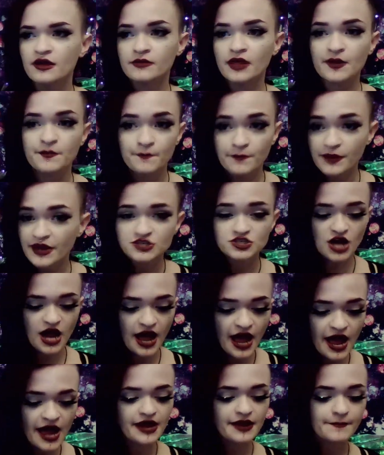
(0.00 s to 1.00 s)
I'm like, bitch,
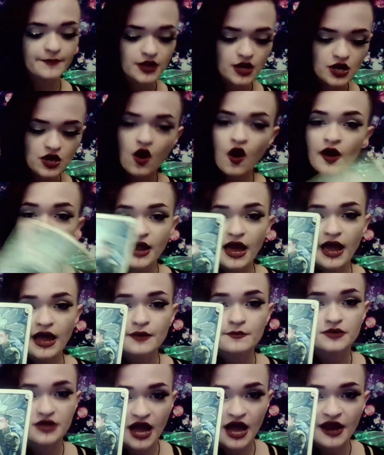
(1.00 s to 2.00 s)
I am gone.
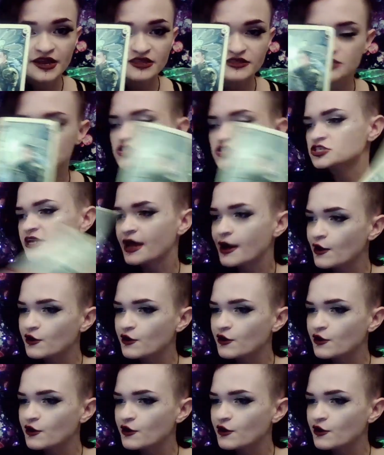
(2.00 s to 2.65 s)
I am cutting this shit